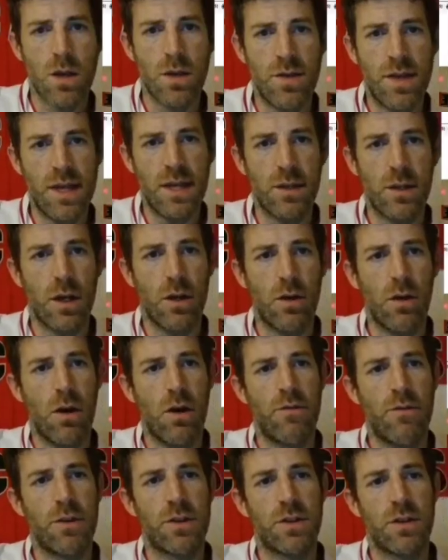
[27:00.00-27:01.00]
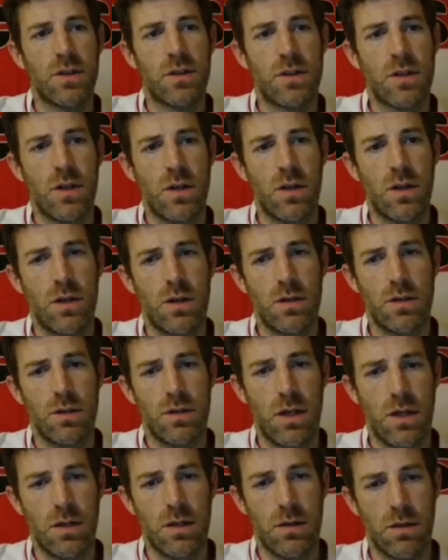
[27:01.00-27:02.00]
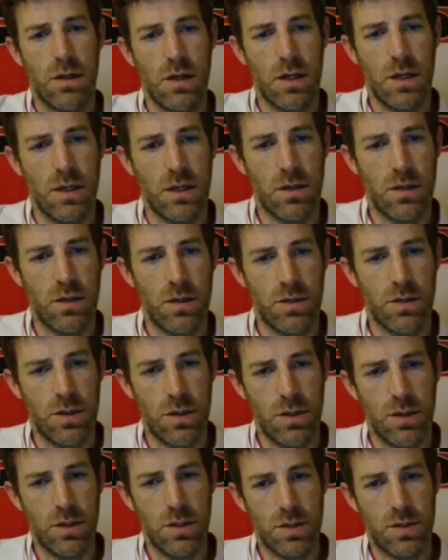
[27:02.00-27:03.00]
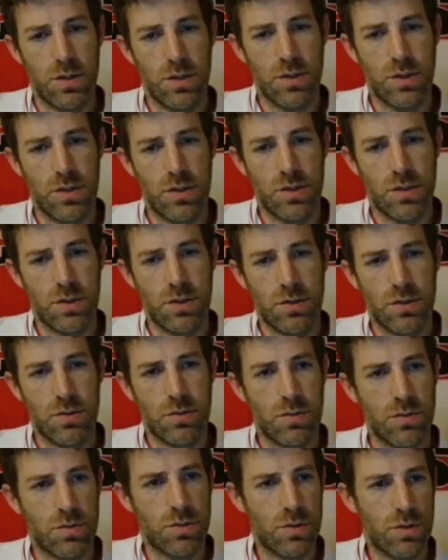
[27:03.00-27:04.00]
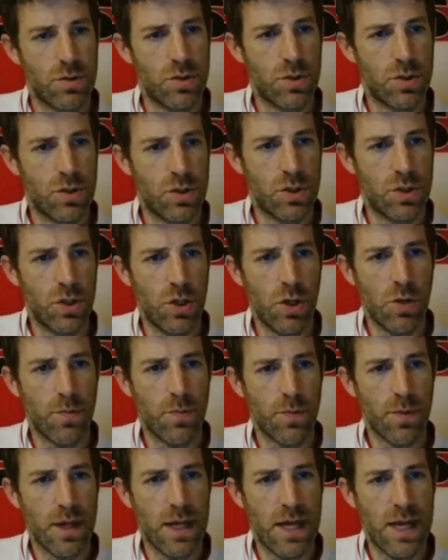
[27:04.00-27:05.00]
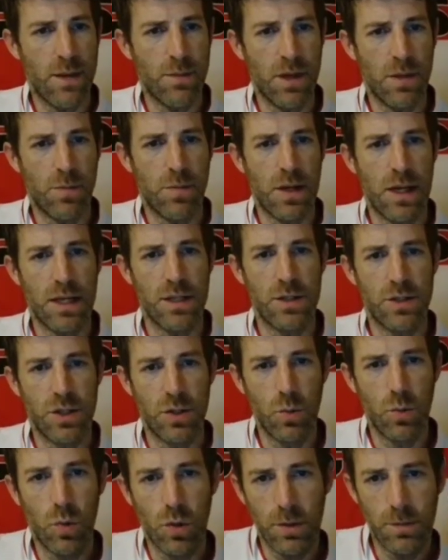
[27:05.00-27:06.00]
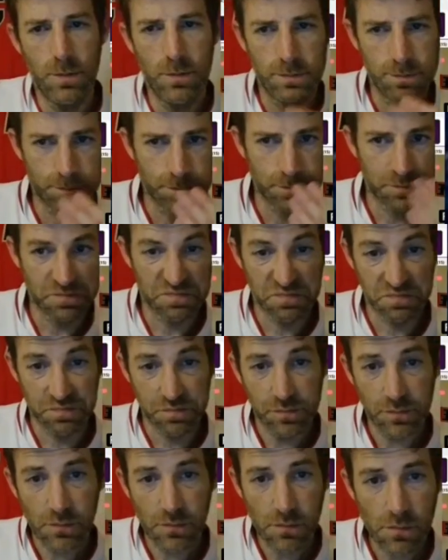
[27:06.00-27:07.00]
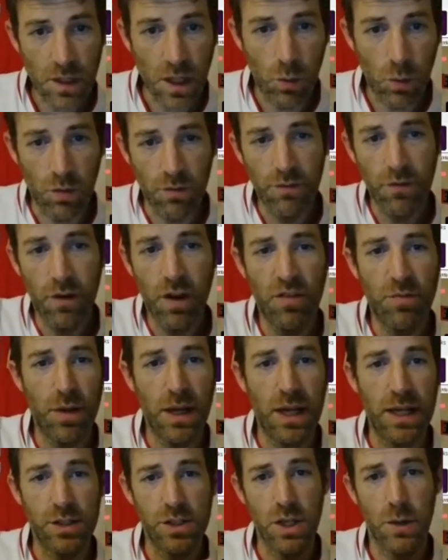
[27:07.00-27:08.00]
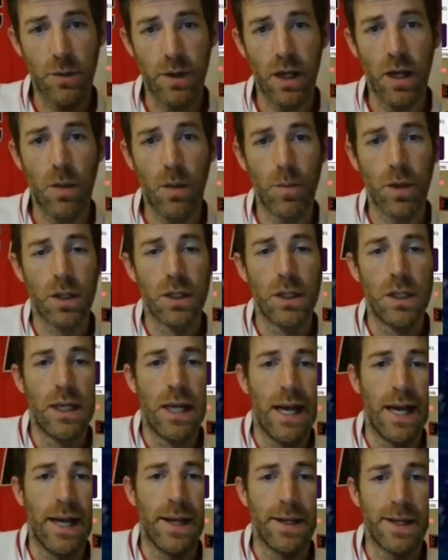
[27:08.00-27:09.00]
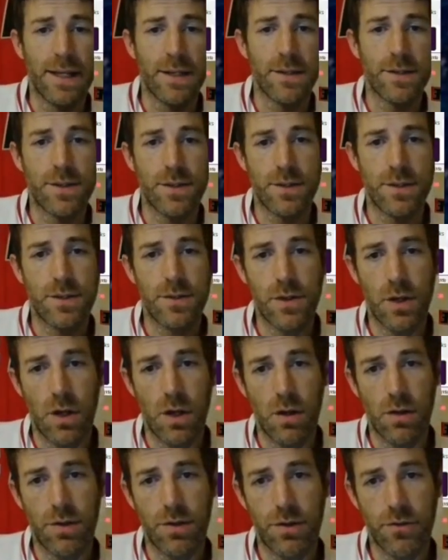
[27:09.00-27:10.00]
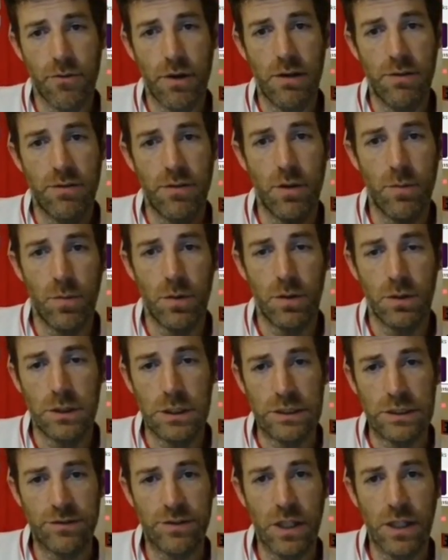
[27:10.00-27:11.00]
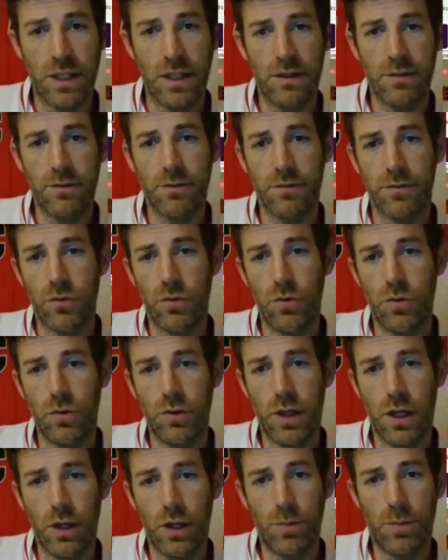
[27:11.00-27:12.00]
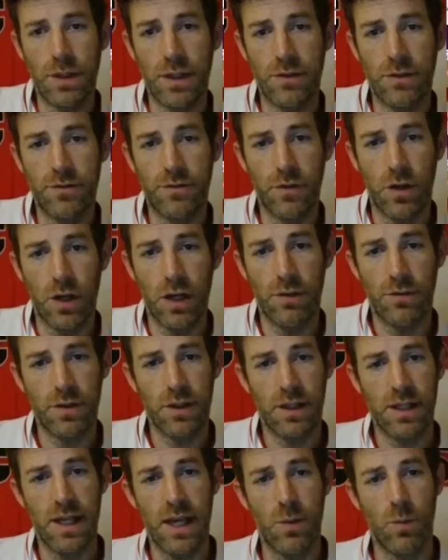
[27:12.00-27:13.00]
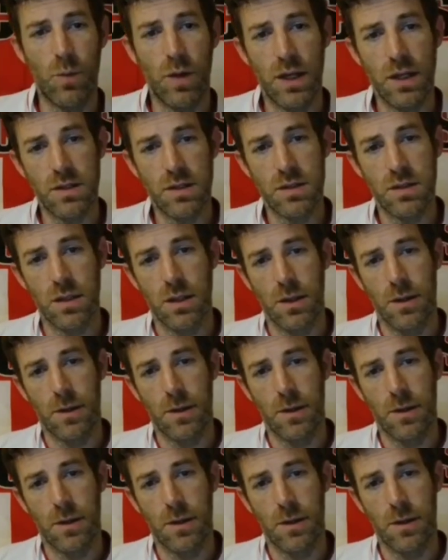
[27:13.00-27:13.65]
Then go over to the top. At the top, how many players do you want? I want 5 players showing up, and it's to start 3 of them, and I've done it for the opening 5 game weeks.